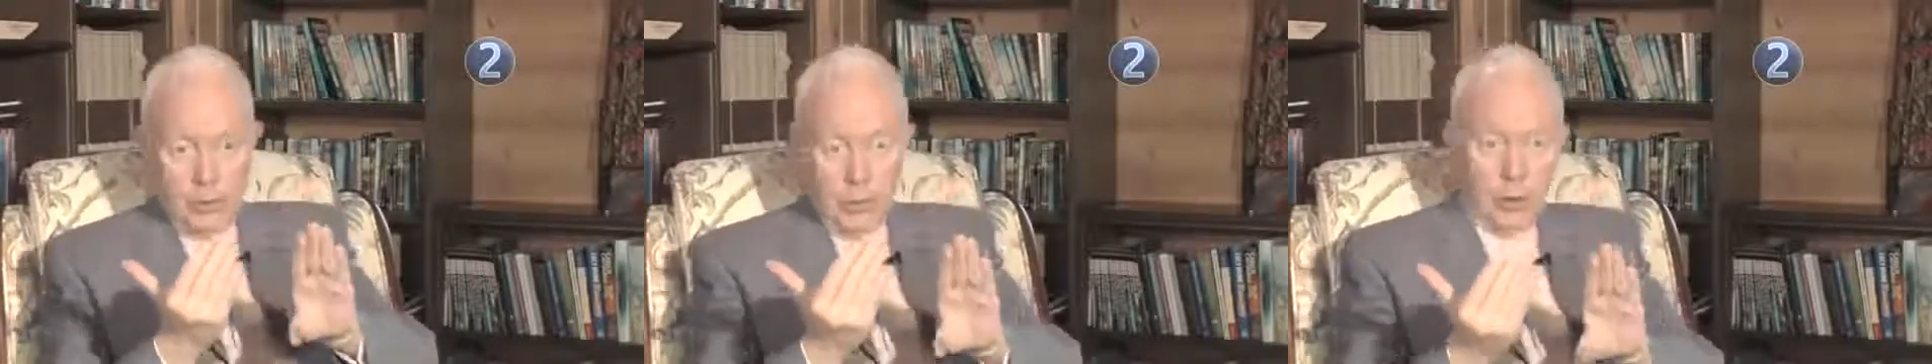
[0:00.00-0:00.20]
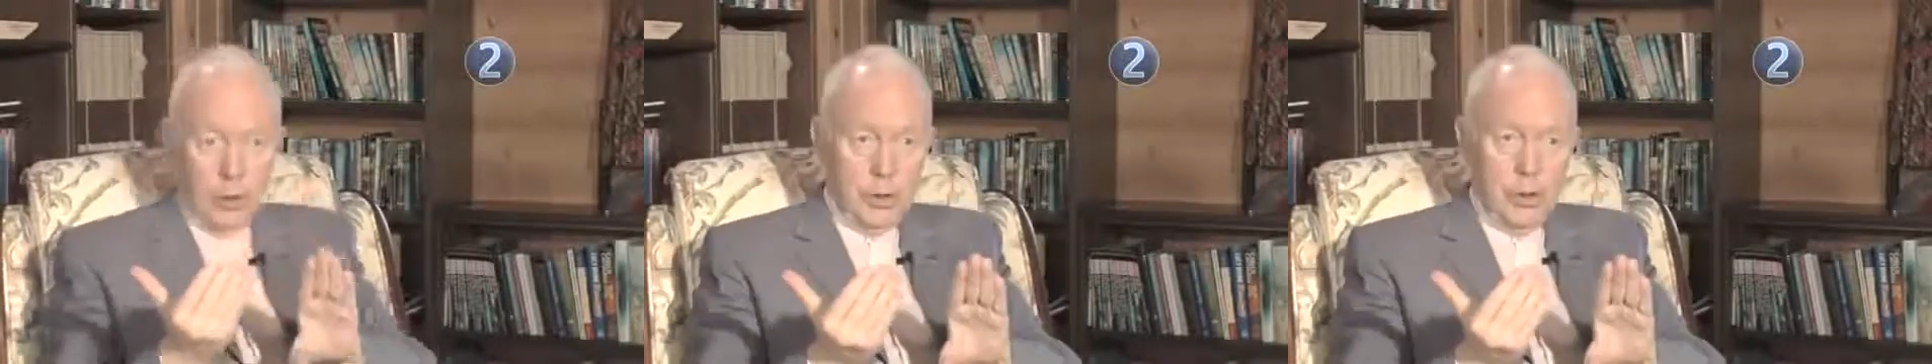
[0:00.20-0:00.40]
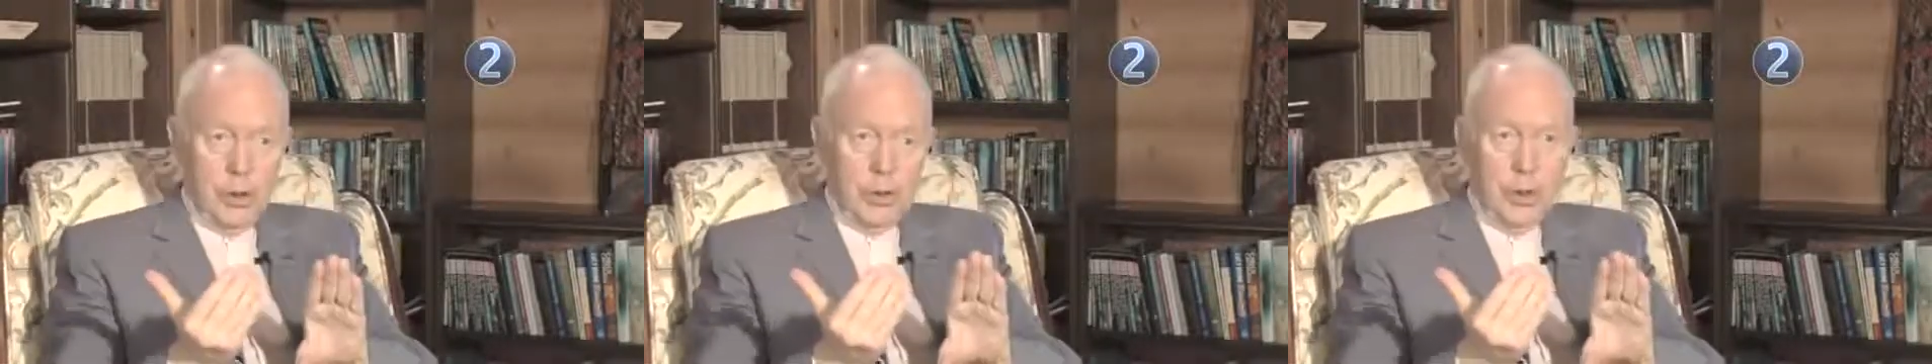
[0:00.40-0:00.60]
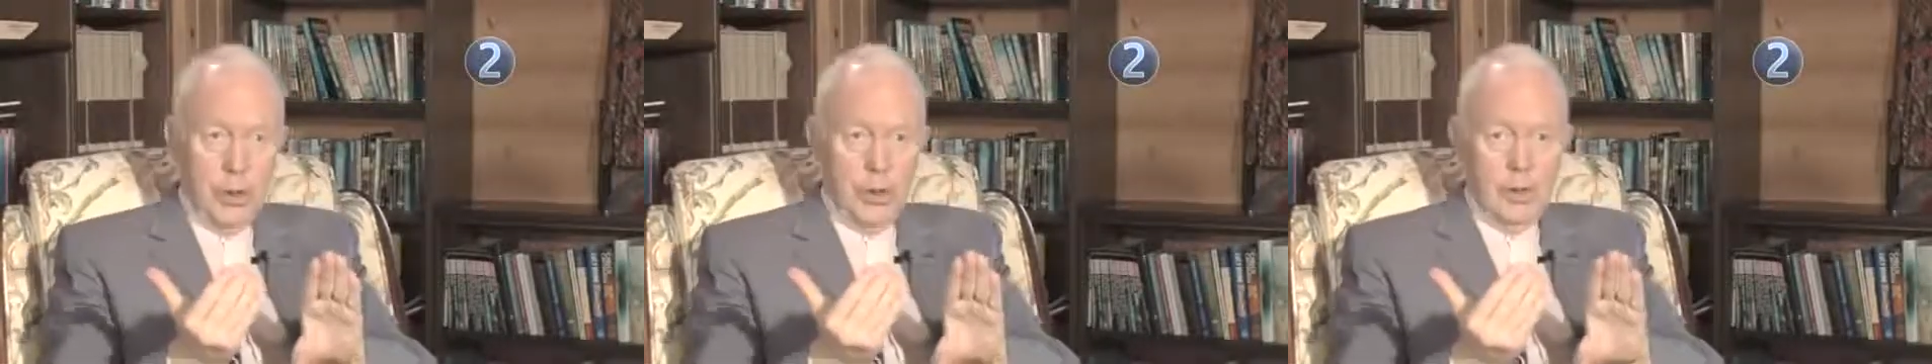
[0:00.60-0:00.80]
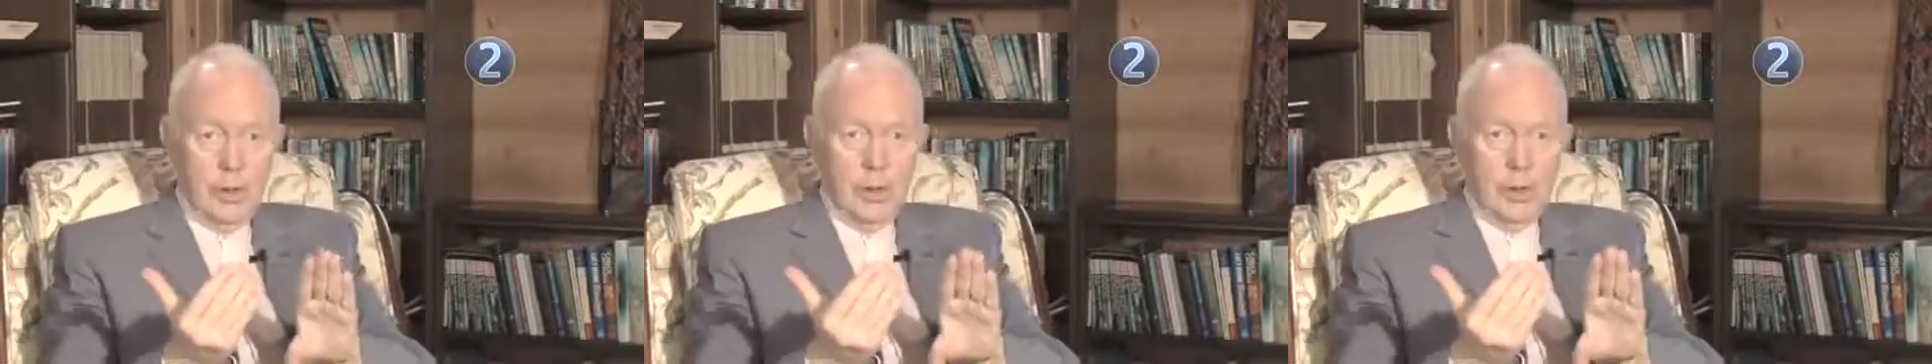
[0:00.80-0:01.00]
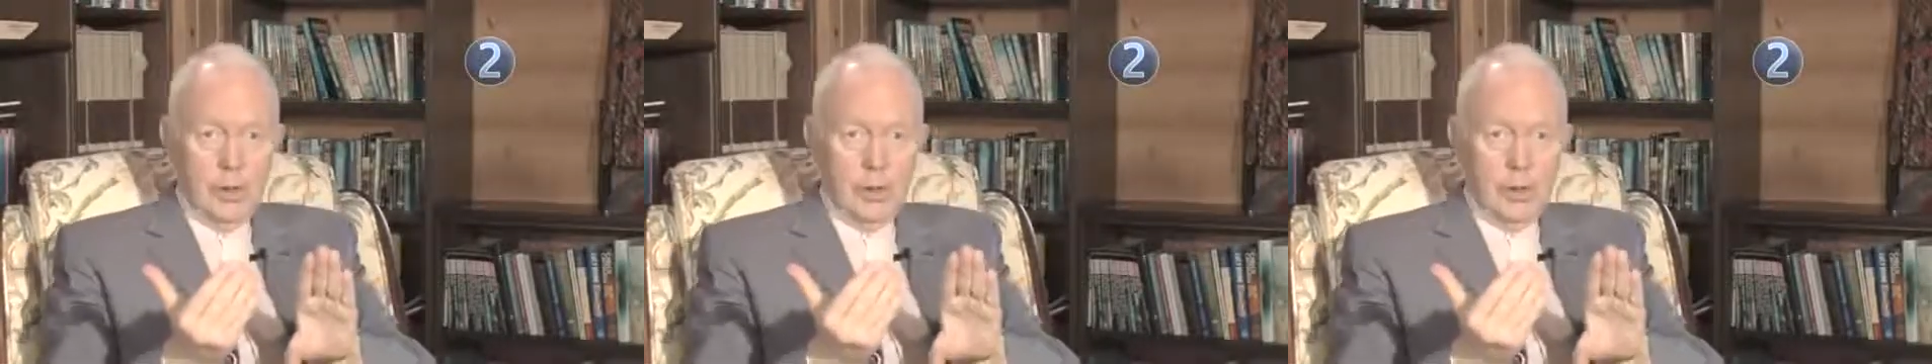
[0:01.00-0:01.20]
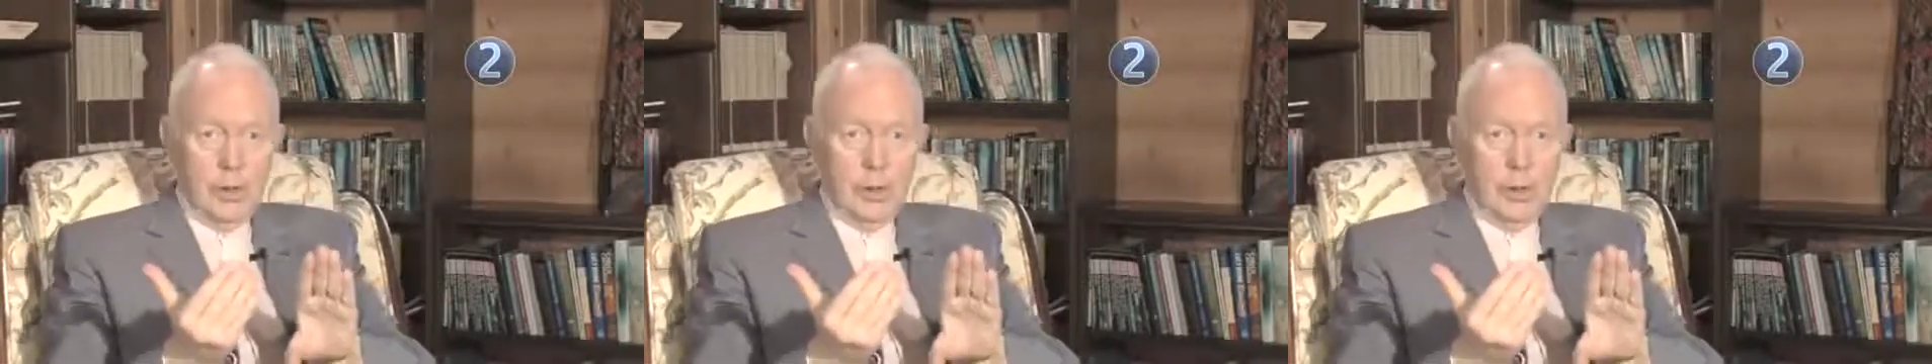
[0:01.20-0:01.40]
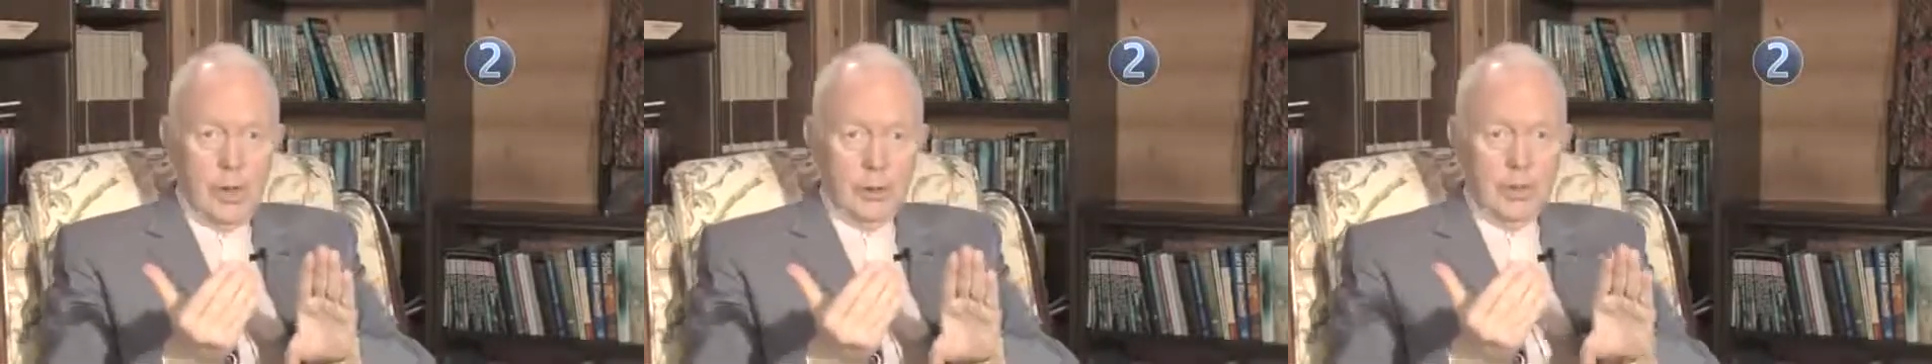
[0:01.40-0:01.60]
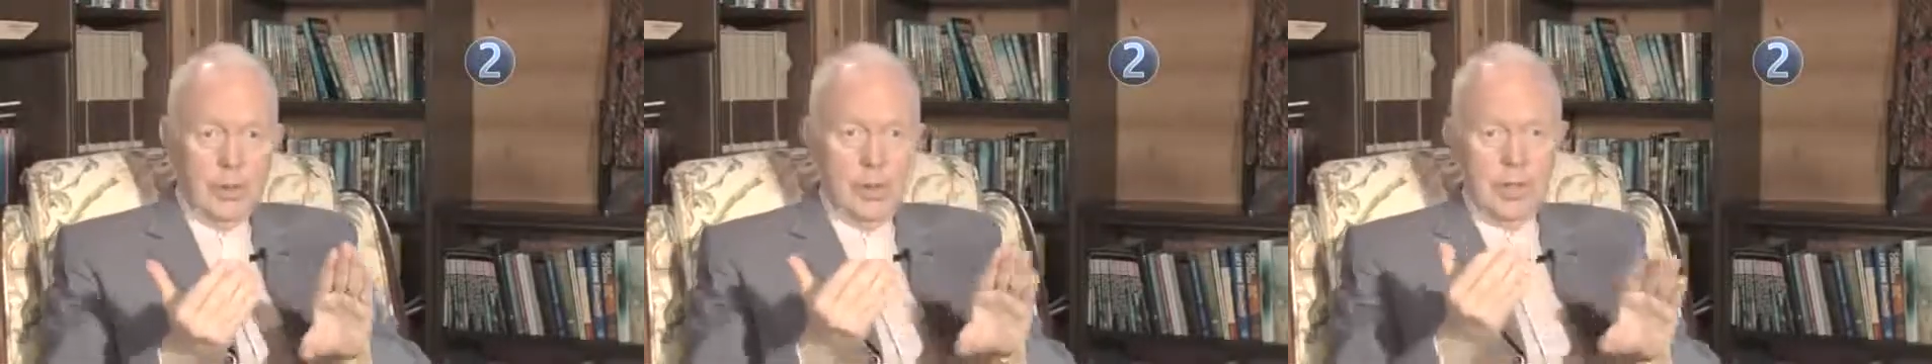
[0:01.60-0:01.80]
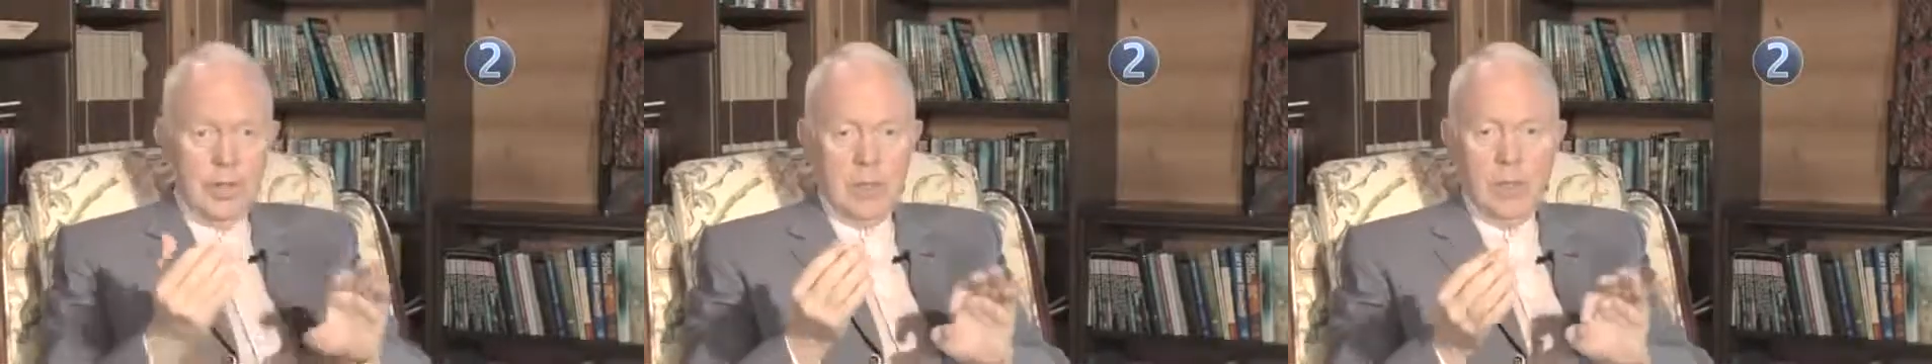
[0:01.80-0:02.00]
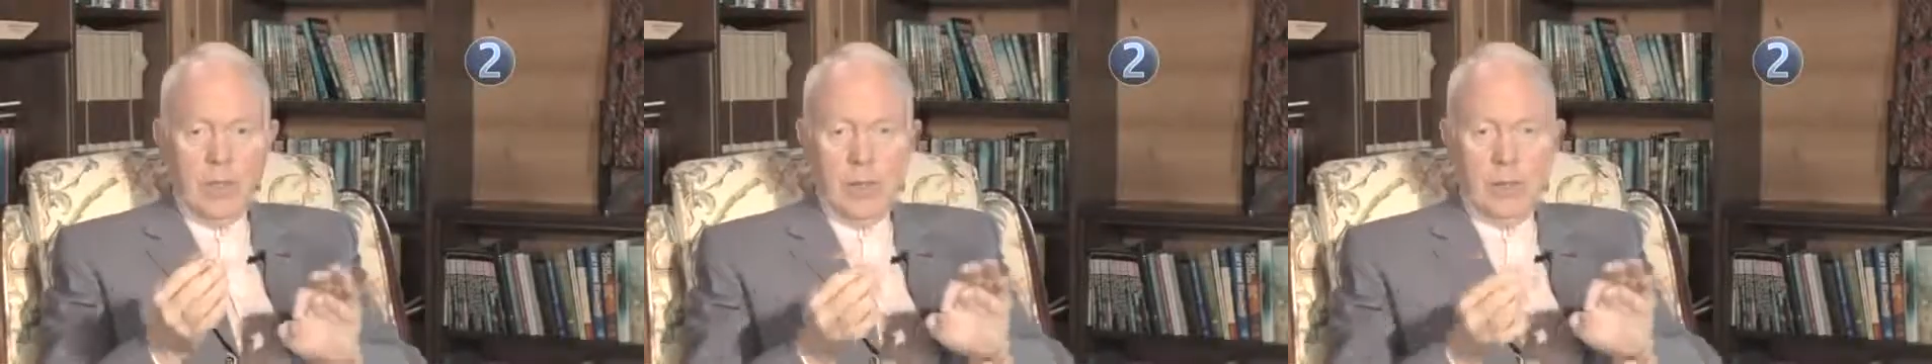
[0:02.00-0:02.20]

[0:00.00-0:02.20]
good, I was missing